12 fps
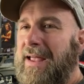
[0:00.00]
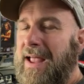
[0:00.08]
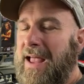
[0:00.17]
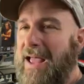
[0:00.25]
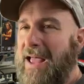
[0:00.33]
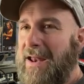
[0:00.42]

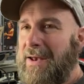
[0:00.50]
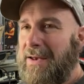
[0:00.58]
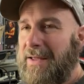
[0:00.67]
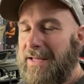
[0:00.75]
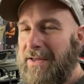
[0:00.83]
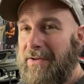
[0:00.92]

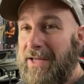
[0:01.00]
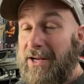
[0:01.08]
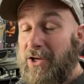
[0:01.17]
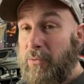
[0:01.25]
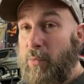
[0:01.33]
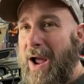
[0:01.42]
and giving
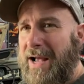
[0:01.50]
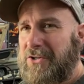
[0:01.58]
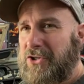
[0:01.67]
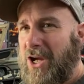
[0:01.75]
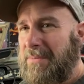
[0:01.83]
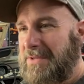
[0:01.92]
it a good
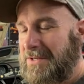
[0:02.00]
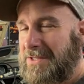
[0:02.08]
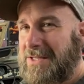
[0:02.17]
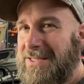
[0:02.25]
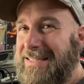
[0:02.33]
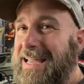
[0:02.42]
wax job
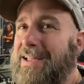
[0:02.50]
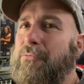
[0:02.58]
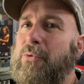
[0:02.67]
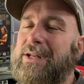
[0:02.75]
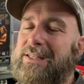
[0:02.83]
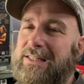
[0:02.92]
to
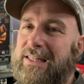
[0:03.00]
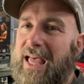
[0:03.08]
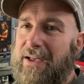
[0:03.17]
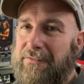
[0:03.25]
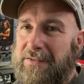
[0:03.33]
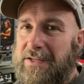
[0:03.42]
save what is
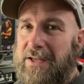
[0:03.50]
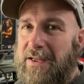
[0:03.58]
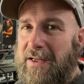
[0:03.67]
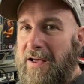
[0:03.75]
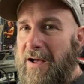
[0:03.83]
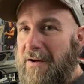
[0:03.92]
left
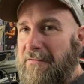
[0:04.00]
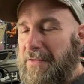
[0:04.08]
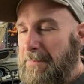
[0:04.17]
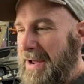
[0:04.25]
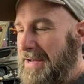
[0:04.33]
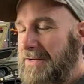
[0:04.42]

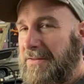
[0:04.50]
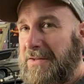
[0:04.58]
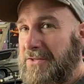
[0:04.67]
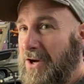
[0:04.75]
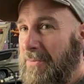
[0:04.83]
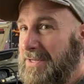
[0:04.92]
of the paint on
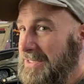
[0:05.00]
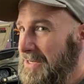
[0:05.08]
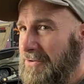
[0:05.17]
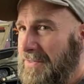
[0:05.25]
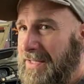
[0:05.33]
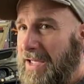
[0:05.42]
this car, because
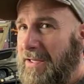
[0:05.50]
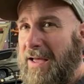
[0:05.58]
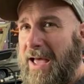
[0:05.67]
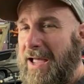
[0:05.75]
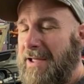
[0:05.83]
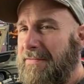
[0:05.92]
I don't think
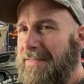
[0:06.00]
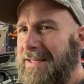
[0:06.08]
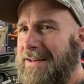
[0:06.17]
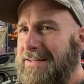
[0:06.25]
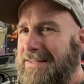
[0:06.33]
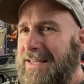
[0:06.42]
I
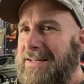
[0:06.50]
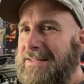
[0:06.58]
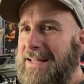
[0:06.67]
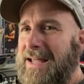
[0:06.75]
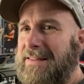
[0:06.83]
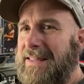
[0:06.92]
think I decided
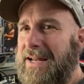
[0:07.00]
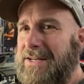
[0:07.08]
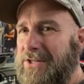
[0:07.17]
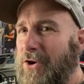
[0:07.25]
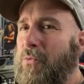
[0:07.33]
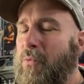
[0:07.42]
tonight that I
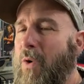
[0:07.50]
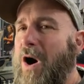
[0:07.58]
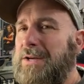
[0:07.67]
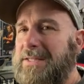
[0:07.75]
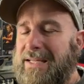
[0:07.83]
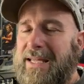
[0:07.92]
don't
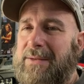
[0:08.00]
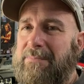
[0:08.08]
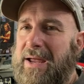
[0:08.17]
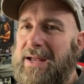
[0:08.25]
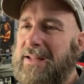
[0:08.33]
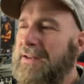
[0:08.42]
want to get
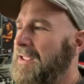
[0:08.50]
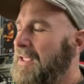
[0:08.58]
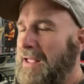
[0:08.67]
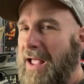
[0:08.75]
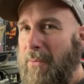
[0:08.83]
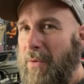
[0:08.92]
it painted.
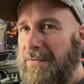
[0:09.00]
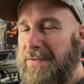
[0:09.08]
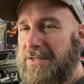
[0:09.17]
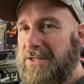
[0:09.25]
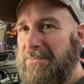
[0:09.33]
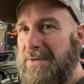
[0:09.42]
I want
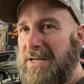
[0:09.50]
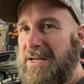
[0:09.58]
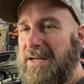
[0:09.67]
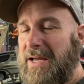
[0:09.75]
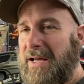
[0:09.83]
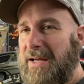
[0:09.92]
this to
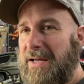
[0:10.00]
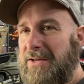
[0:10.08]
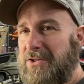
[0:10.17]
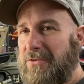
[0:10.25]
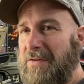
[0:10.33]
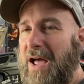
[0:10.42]
be
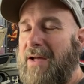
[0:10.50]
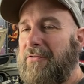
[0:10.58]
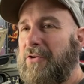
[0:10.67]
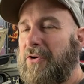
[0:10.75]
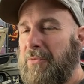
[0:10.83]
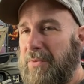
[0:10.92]
a
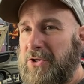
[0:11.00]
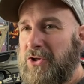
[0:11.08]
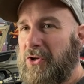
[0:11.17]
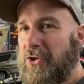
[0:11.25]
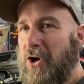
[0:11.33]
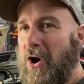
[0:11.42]
Survivor
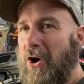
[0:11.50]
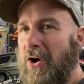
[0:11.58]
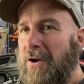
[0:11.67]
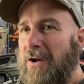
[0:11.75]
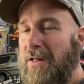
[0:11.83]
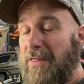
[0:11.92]
original
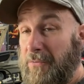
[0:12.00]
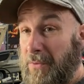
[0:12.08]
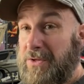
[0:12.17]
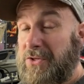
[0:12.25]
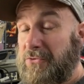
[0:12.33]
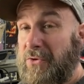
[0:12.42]
car that
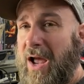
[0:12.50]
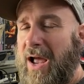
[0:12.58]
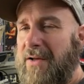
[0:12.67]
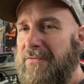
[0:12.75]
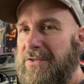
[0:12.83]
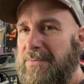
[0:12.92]
runs and
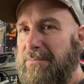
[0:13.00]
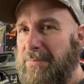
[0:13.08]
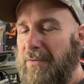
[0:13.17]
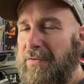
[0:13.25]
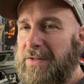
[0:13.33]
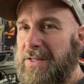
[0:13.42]
drives
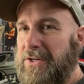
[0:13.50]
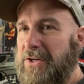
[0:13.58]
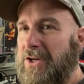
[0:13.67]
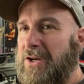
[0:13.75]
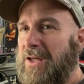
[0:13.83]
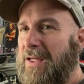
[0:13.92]
perfectly
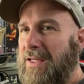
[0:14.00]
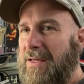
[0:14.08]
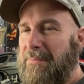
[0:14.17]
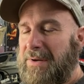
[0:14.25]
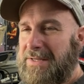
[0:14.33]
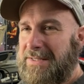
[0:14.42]
good,
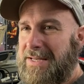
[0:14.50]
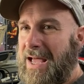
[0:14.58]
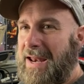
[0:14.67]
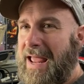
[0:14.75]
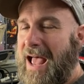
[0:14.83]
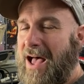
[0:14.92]
but does
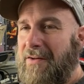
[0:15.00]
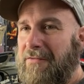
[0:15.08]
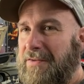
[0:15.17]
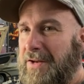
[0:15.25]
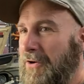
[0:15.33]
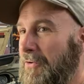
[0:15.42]
not
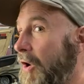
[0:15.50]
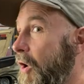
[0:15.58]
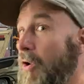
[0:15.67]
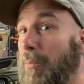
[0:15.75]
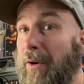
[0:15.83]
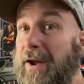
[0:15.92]
have,
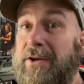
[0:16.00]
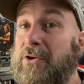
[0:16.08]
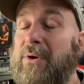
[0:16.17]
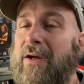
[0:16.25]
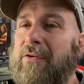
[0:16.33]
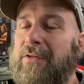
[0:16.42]
all brand
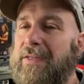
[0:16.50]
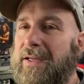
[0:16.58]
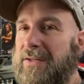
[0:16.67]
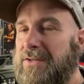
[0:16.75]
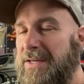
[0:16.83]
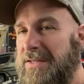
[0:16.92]
new
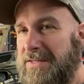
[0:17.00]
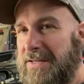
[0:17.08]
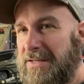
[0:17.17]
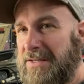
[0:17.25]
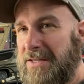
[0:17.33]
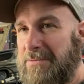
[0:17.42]
everything. It's
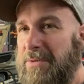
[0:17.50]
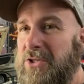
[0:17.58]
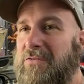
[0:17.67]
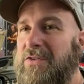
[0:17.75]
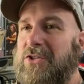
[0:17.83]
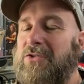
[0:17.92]
as
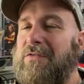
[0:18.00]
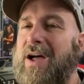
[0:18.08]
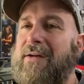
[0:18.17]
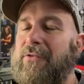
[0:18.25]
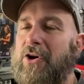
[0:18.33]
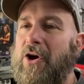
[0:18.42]
much of a
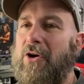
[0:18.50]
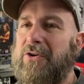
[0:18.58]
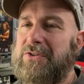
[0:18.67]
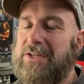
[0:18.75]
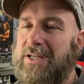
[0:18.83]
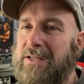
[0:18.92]
Survivor
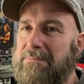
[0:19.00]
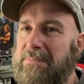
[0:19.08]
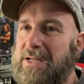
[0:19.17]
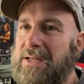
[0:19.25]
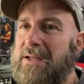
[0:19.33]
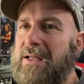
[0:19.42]
car as it can
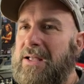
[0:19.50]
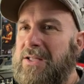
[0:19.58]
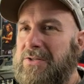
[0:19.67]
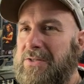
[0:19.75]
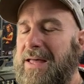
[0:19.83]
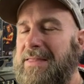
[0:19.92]
be.
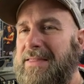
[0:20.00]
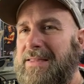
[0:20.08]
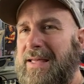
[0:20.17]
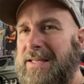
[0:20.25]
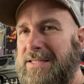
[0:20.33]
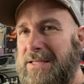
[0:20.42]
So that
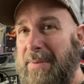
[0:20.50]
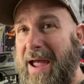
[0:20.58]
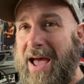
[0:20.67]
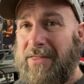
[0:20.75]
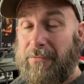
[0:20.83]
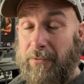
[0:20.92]
is the
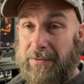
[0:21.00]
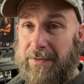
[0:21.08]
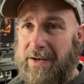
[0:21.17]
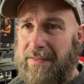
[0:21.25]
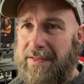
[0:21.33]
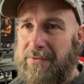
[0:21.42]
path for
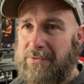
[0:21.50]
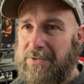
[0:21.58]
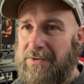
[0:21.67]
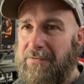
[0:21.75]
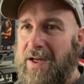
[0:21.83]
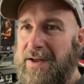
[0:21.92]
it that I think
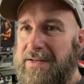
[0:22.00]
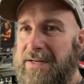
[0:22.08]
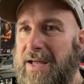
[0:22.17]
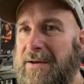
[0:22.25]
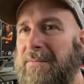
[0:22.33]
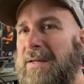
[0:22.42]
was defined
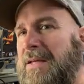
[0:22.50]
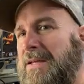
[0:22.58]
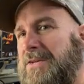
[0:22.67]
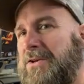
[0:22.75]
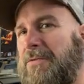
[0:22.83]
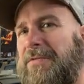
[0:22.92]
tonight.
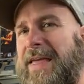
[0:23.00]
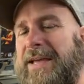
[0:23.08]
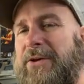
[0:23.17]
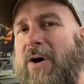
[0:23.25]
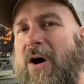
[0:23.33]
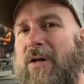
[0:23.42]
So
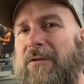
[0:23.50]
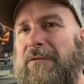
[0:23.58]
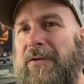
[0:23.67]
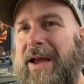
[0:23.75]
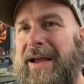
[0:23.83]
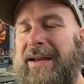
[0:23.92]
thank you all
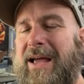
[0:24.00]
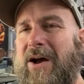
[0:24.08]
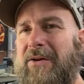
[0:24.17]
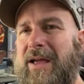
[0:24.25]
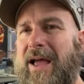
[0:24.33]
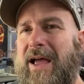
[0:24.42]
for hanging
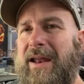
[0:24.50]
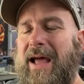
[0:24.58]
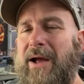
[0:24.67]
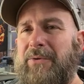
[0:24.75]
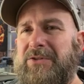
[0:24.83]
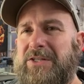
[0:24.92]
out, and
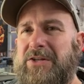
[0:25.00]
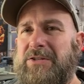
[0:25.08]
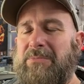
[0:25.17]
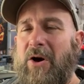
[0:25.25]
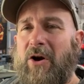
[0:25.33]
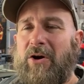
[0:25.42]
I will see you
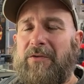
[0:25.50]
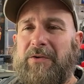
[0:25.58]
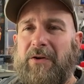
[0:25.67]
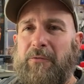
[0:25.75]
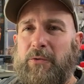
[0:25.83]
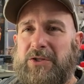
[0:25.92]
tomorrow
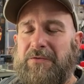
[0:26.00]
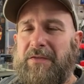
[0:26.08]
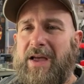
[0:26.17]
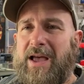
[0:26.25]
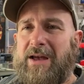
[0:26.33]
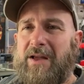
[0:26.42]
if you're a Forza
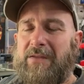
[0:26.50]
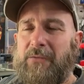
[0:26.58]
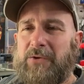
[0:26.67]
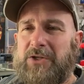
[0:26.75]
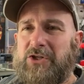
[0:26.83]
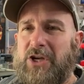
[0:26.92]
fan on the
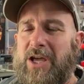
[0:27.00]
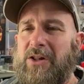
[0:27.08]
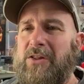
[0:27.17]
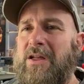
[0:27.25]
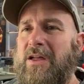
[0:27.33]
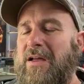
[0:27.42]
Forza
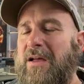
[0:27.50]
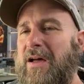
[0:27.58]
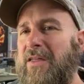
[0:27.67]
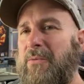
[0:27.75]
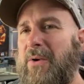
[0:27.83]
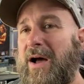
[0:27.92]
channel.
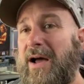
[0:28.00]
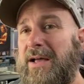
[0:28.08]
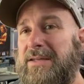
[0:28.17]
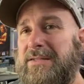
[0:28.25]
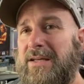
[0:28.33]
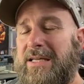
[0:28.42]

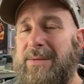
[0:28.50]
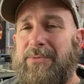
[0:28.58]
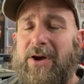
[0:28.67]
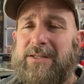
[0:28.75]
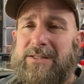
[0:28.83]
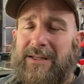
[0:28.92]
Otherwise,
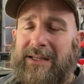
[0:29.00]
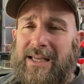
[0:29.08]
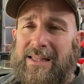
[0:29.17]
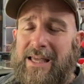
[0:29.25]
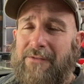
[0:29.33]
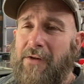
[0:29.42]
keep your eyes.
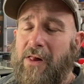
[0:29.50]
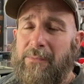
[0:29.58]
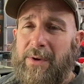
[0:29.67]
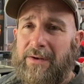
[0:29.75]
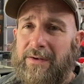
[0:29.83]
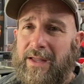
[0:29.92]
Hit that
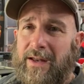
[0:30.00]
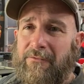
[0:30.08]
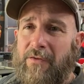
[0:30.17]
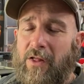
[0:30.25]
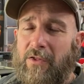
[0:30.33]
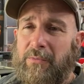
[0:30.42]
follow button
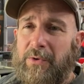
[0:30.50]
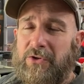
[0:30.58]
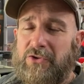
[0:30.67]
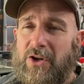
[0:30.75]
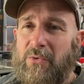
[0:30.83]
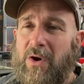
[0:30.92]
and follow the
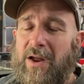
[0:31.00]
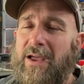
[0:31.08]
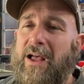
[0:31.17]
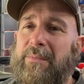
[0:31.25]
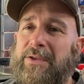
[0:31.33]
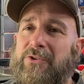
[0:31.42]
real Johniwanna.
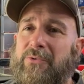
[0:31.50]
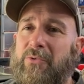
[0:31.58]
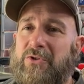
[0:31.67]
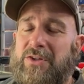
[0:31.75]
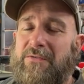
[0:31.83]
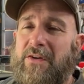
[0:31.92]
I'll be doing
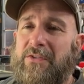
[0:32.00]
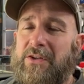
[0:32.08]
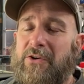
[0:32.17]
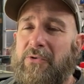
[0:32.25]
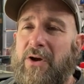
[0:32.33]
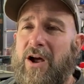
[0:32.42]
more stuff out in
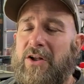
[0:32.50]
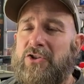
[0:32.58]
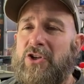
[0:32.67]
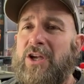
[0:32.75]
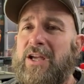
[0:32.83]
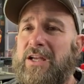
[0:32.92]
the
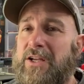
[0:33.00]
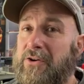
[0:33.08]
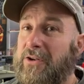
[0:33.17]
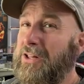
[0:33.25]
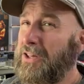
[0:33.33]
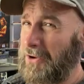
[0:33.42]
garage
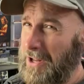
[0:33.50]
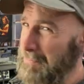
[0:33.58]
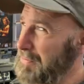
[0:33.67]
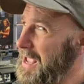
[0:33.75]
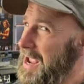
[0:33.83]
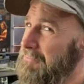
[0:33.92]
here,
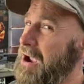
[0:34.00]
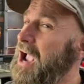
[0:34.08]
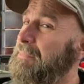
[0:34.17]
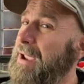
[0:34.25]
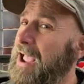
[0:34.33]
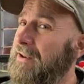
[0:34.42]
including playing
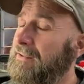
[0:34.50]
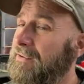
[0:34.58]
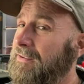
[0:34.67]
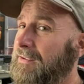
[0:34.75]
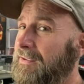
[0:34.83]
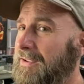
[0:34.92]
Rock Band
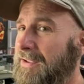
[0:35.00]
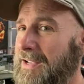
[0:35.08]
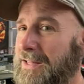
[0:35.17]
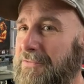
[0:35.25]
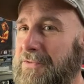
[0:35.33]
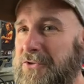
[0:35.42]

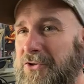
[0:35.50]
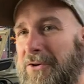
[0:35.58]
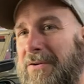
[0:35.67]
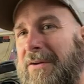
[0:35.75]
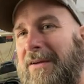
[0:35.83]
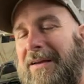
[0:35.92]
in the
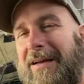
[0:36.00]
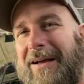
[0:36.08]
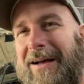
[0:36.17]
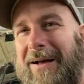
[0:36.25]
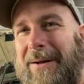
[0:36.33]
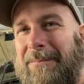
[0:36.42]
future.
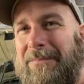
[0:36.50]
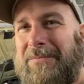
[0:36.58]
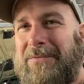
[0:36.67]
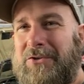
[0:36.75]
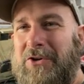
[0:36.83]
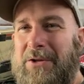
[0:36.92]

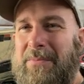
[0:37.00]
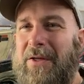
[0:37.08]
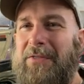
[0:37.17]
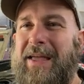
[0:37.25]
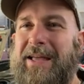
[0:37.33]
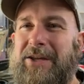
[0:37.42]
Judy and
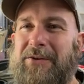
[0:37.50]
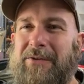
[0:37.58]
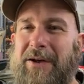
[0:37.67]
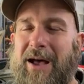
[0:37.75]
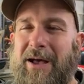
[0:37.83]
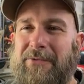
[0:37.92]
Bill, thank
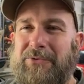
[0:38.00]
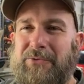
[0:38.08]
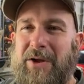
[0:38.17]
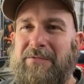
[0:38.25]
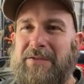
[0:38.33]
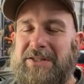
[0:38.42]
you. It
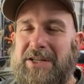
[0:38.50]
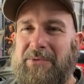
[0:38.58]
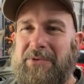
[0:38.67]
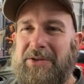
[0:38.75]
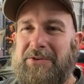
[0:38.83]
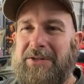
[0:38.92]
was great
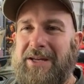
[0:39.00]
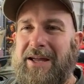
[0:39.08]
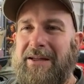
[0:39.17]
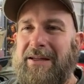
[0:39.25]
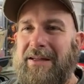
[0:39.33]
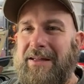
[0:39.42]
visiting with you
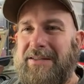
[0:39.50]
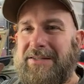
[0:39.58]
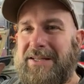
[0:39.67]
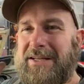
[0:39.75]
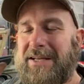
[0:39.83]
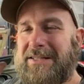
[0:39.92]
today. See you